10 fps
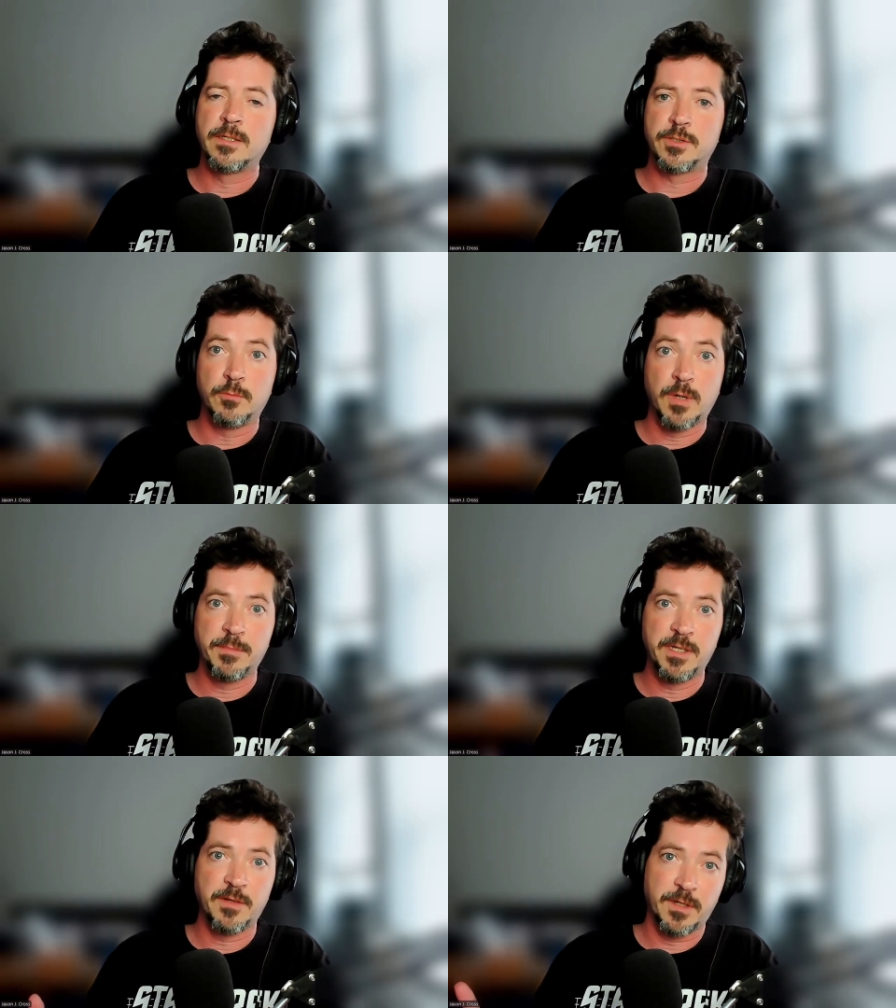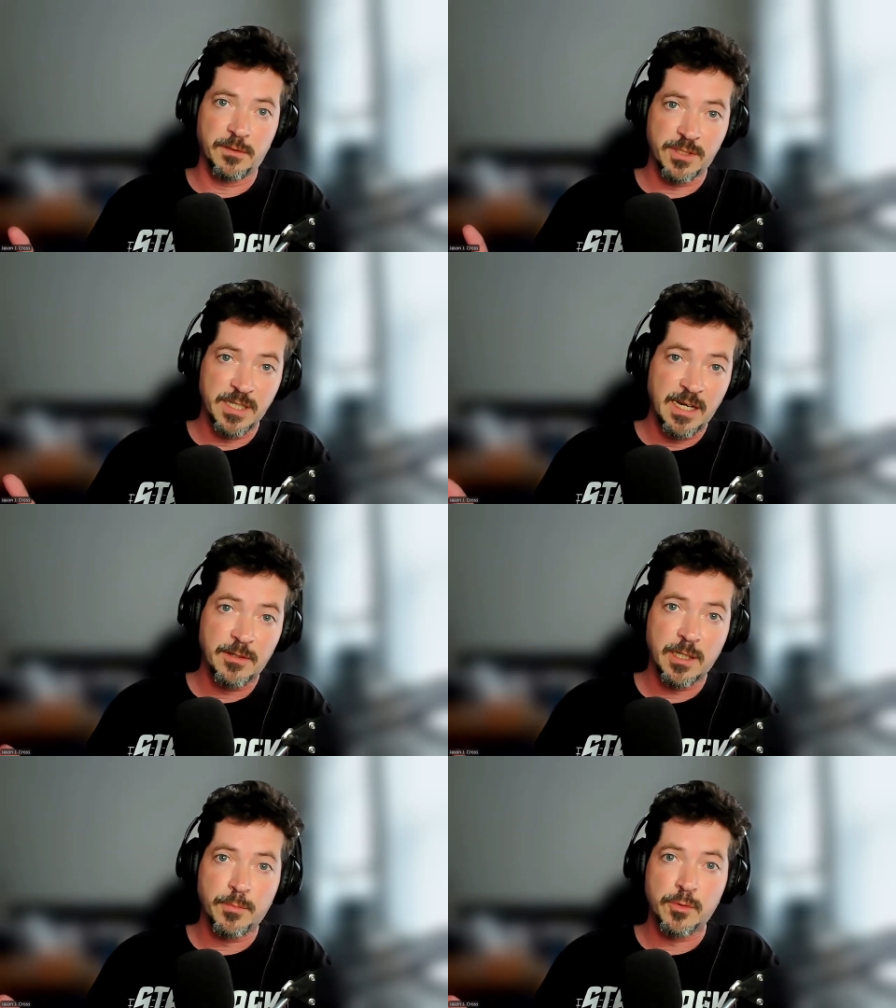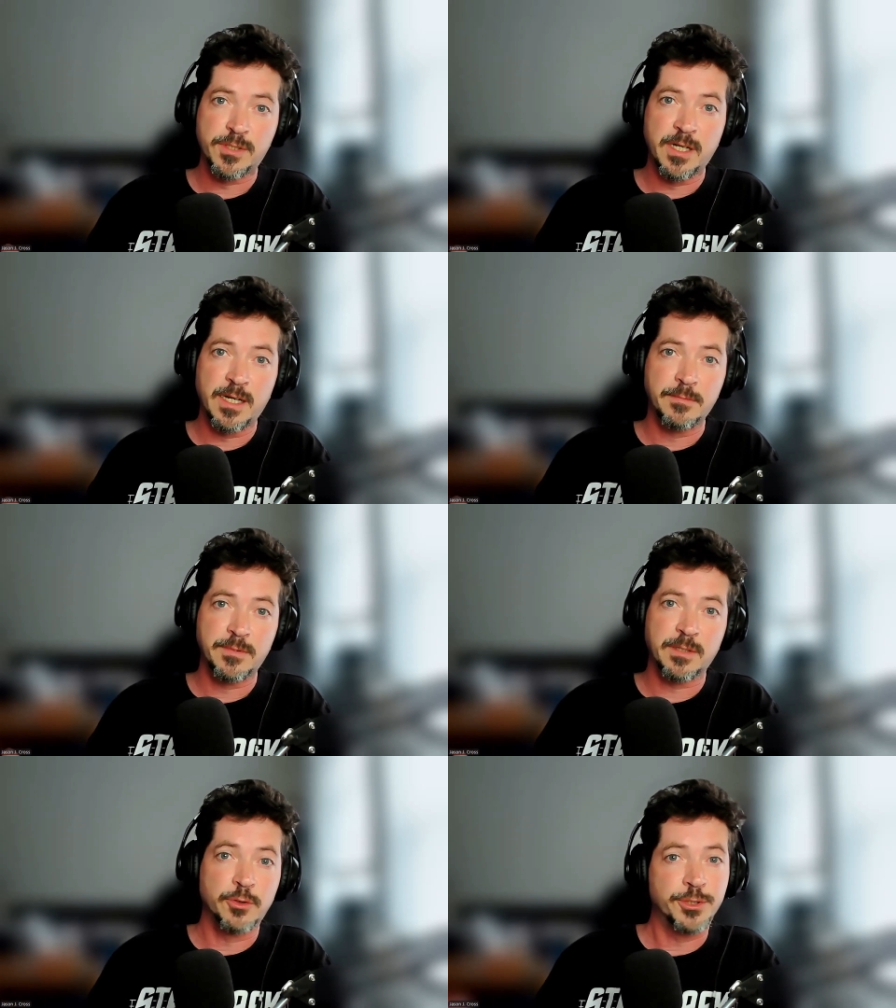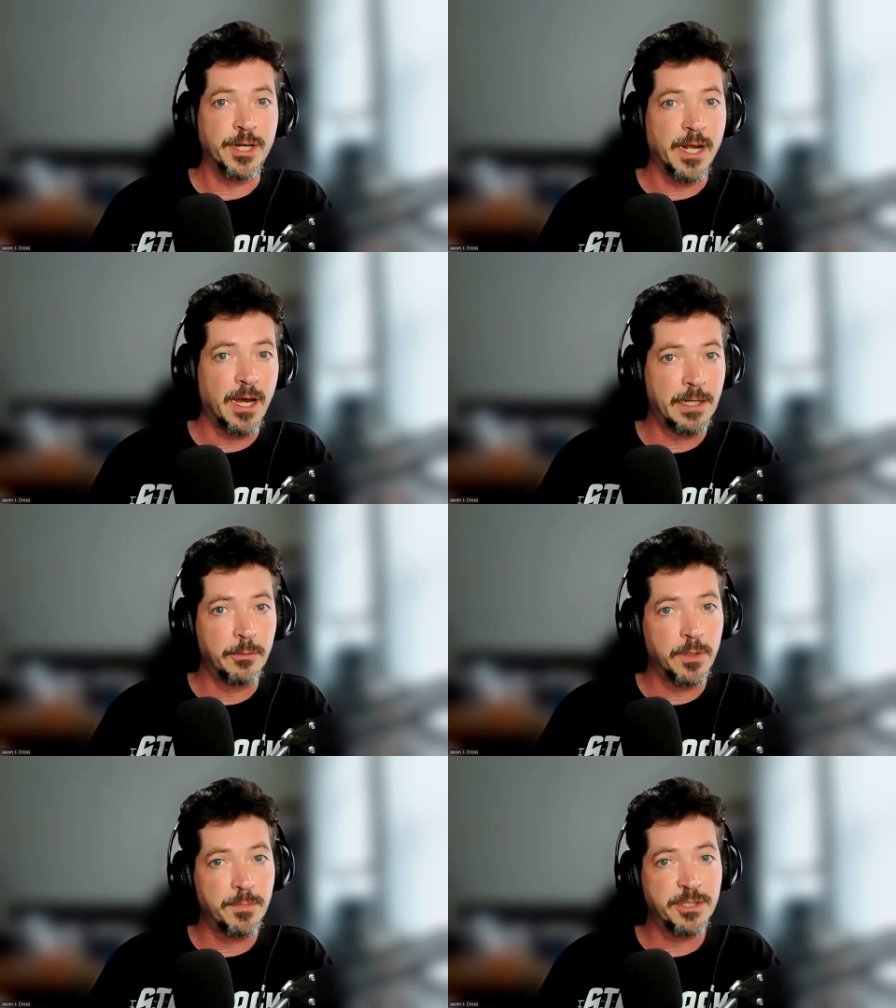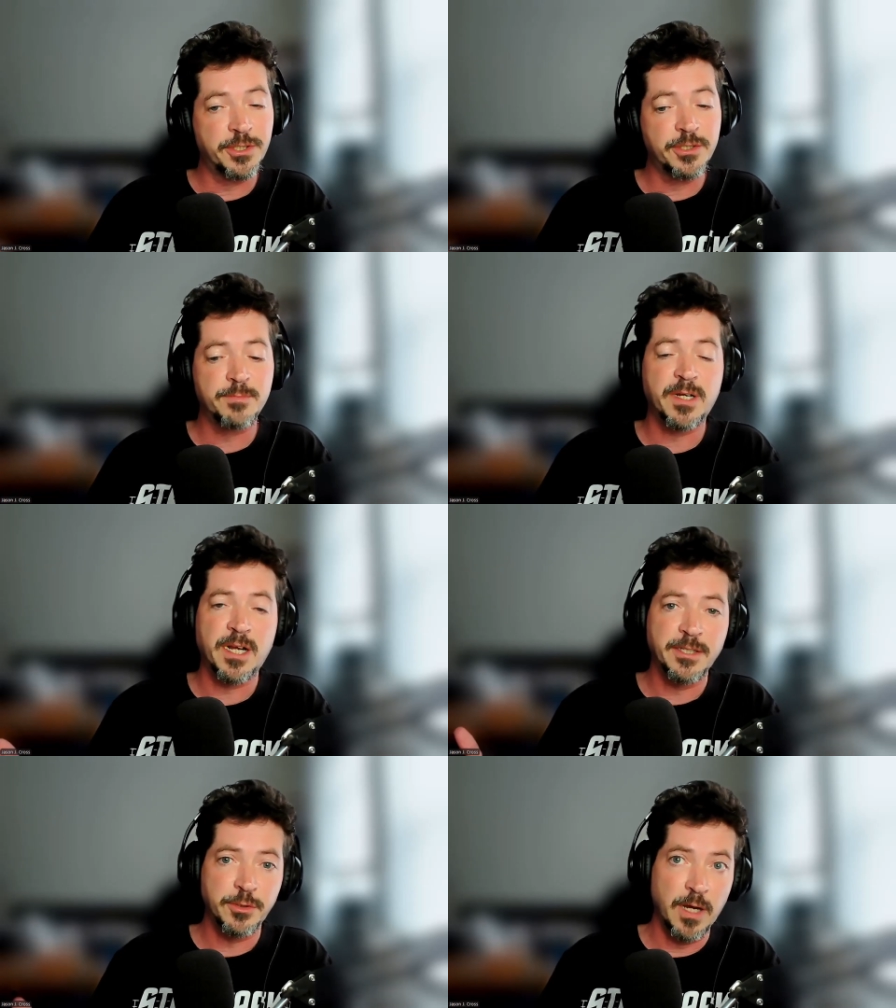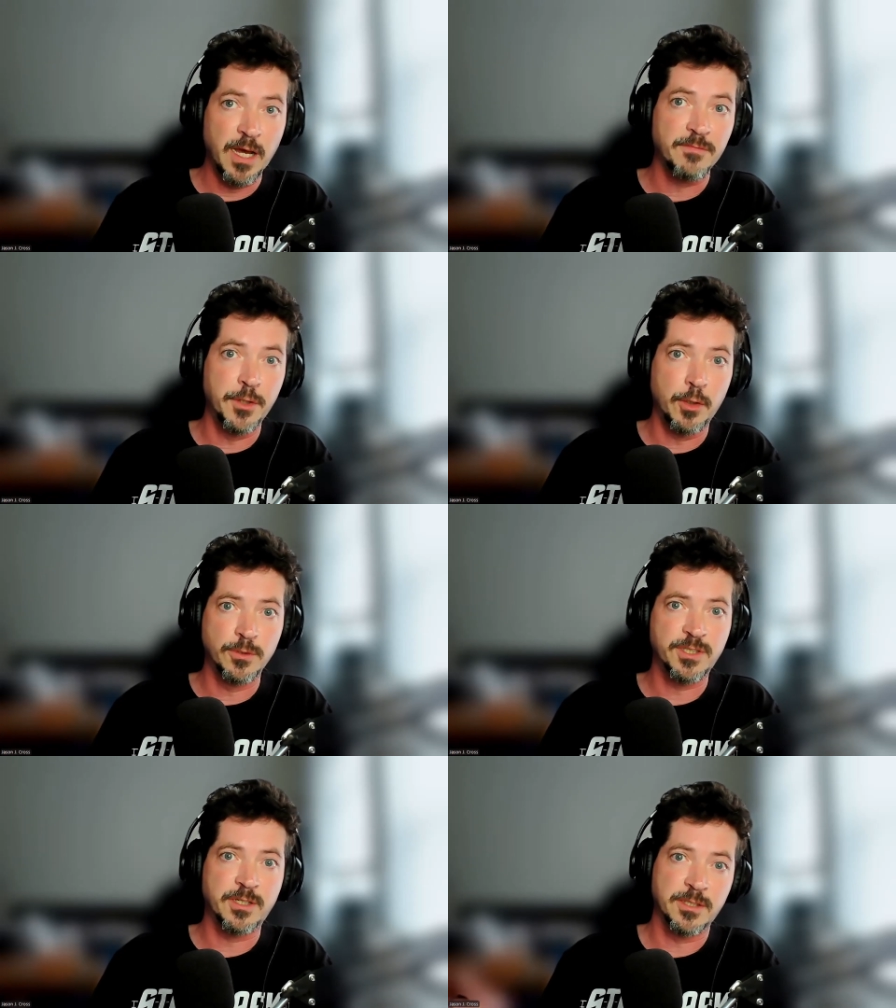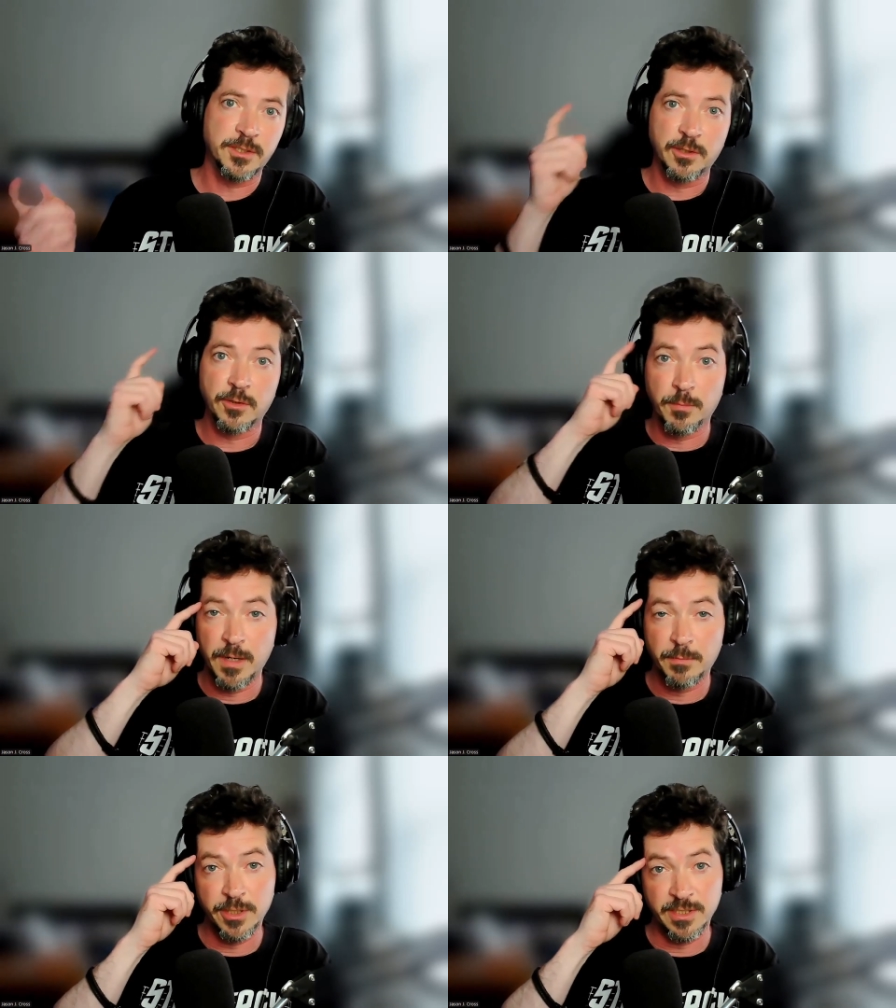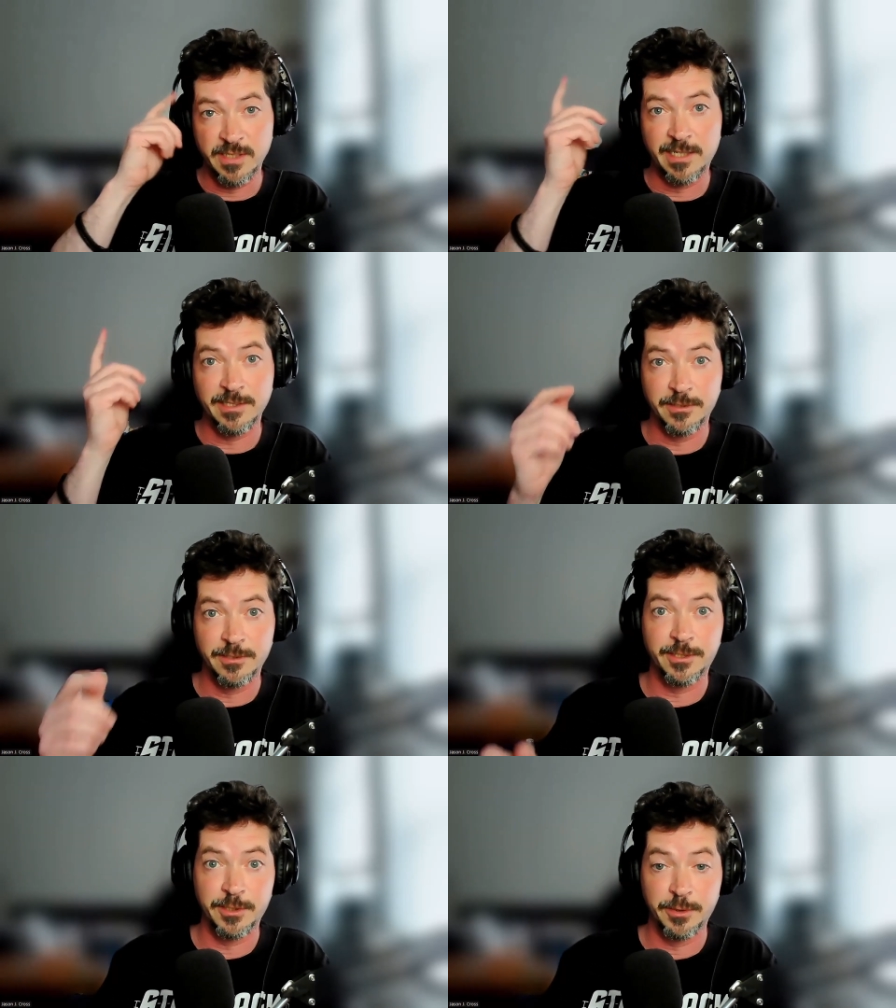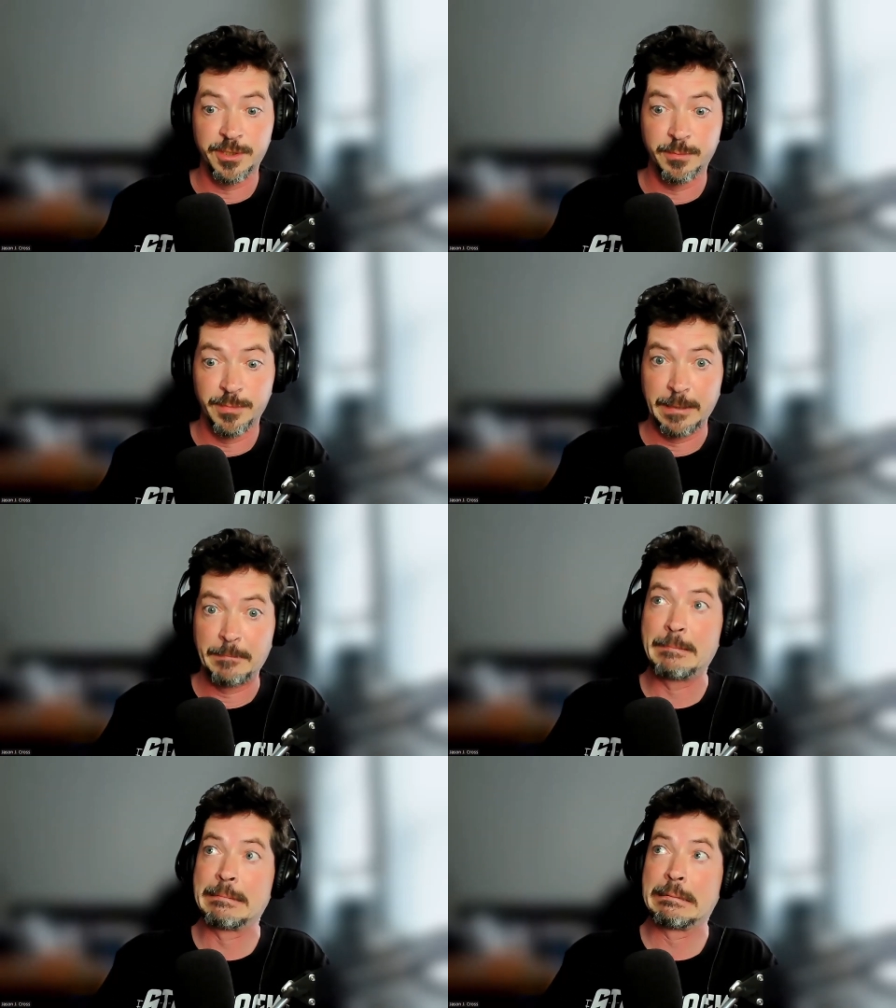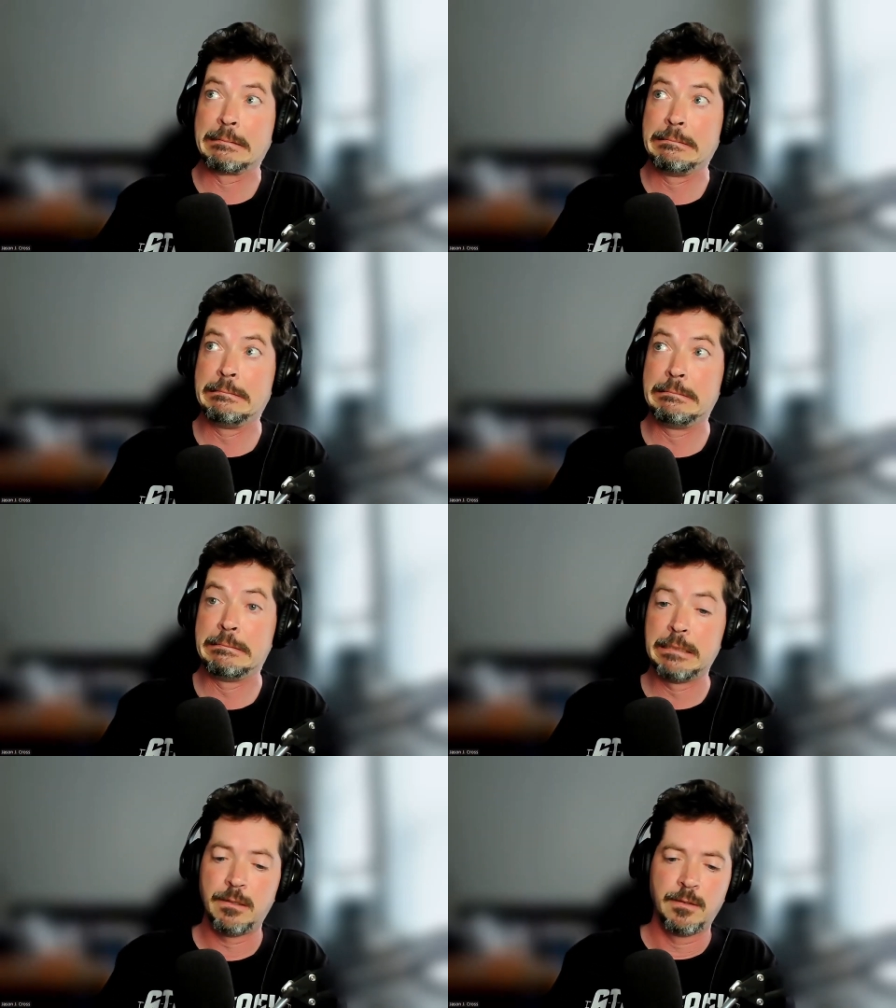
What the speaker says: Don't mind me if I look down a couple of times. I'm going to try to hide it with pictures, but I do have notes because, the memory is not as good as it used to be. All